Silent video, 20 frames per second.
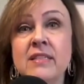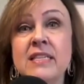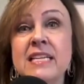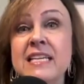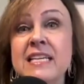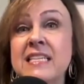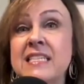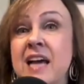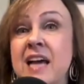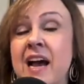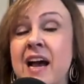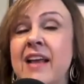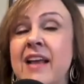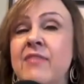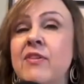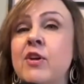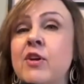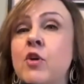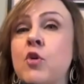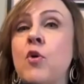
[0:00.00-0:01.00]

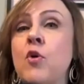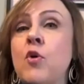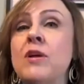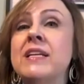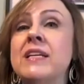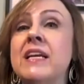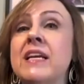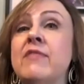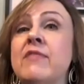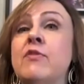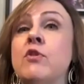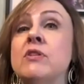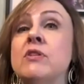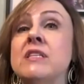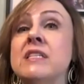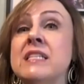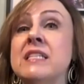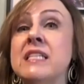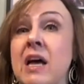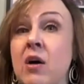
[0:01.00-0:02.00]
Decide that you're going to give
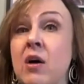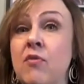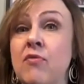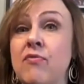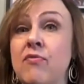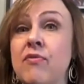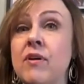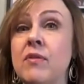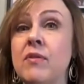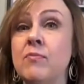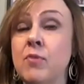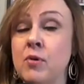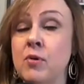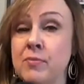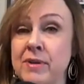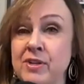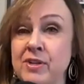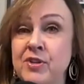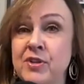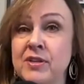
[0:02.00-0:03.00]
yourself
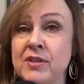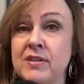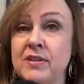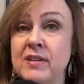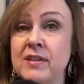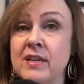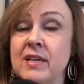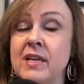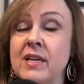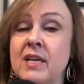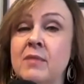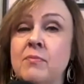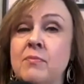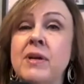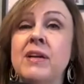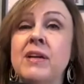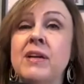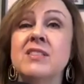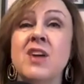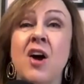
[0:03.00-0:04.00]
permission.
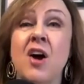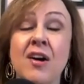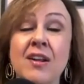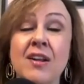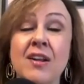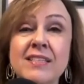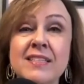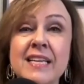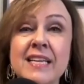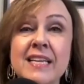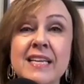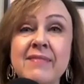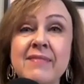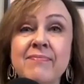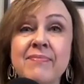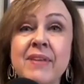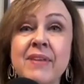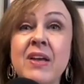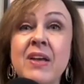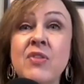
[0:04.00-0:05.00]
Because honestly,
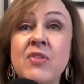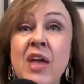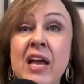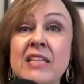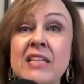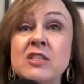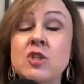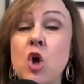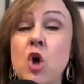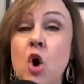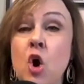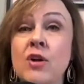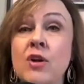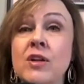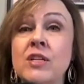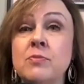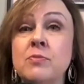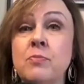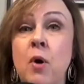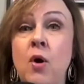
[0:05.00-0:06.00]
that's the
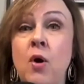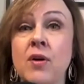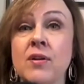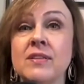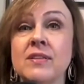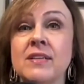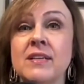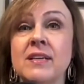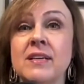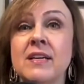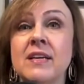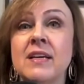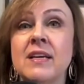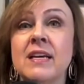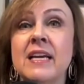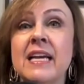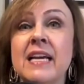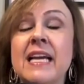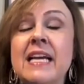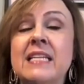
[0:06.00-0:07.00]
hardest part.
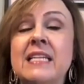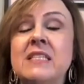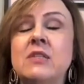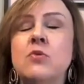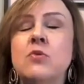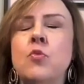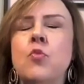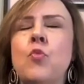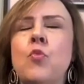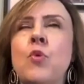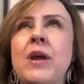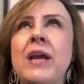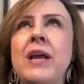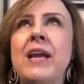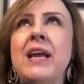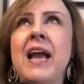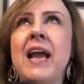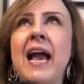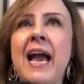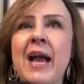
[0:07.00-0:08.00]

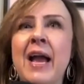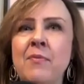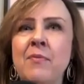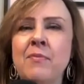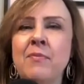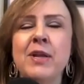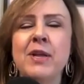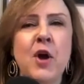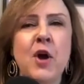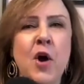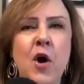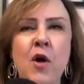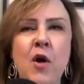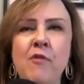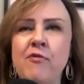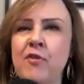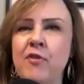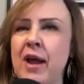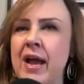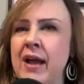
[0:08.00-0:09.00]
We hem and haw
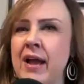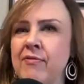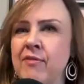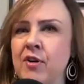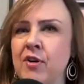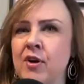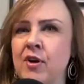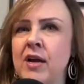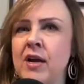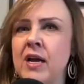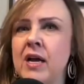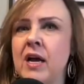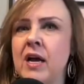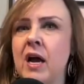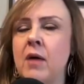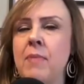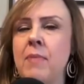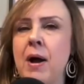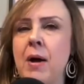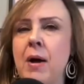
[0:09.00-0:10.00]
forever
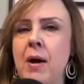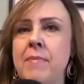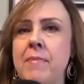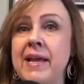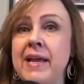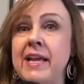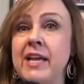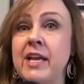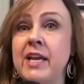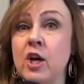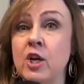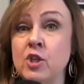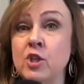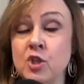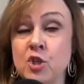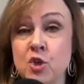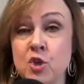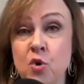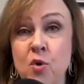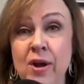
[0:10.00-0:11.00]
about making a
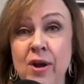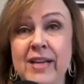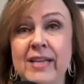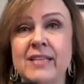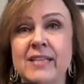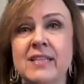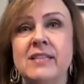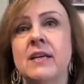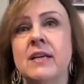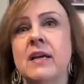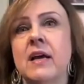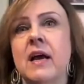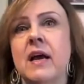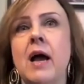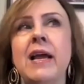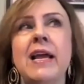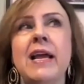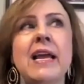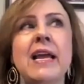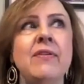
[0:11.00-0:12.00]
choice,
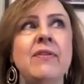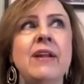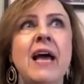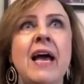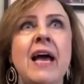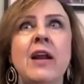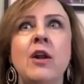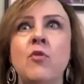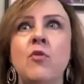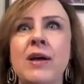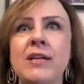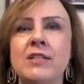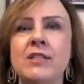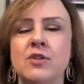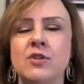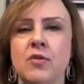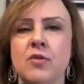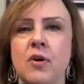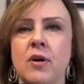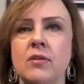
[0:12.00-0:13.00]
even at a
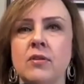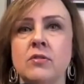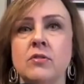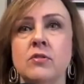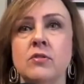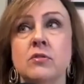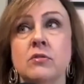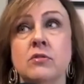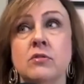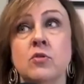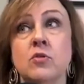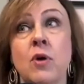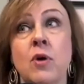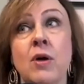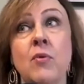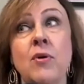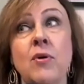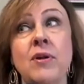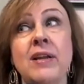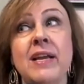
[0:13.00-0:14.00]
restaurant. Do I
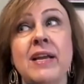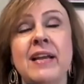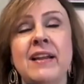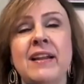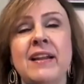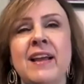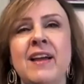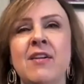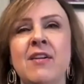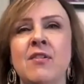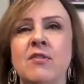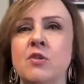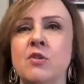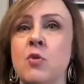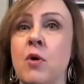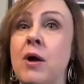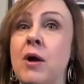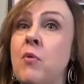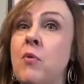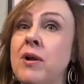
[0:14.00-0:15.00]
want to eat here?
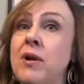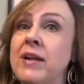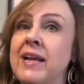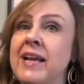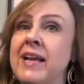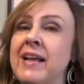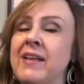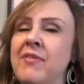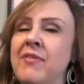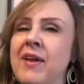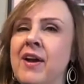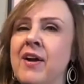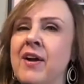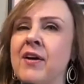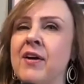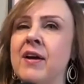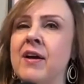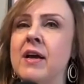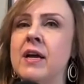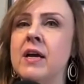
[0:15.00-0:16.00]
Do I want to eat
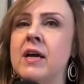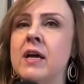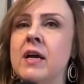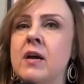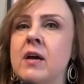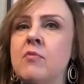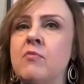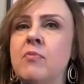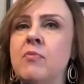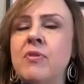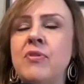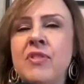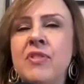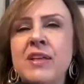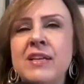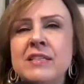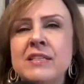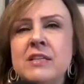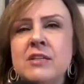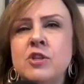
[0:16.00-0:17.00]
there? But
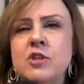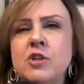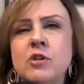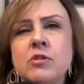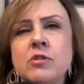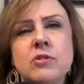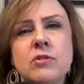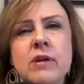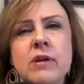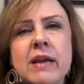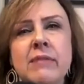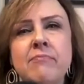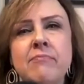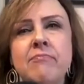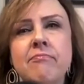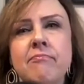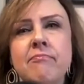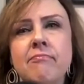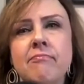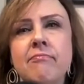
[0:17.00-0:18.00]
this is your
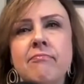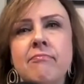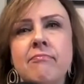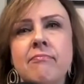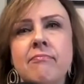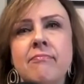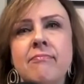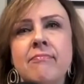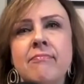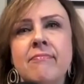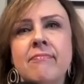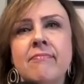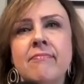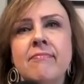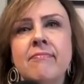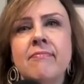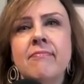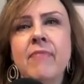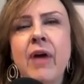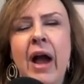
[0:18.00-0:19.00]
dream.
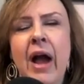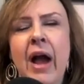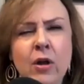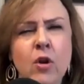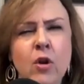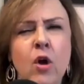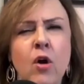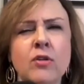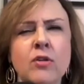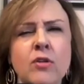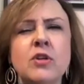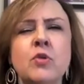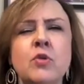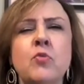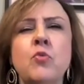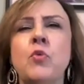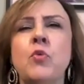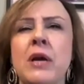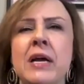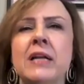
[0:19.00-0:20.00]
How long do you
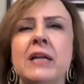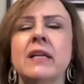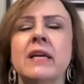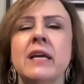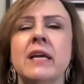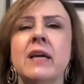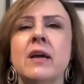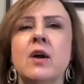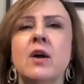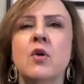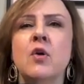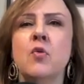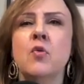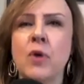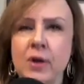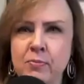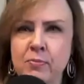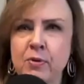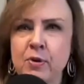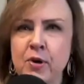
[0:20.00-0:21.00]
really
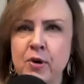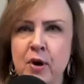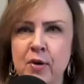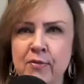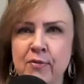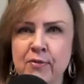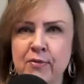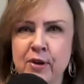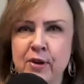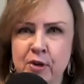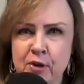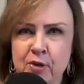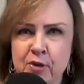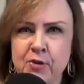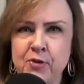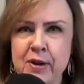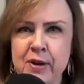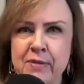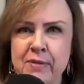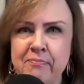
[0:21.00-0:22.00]
want to put off your
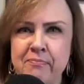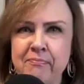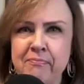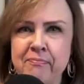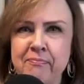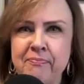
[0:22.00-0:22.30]
dream?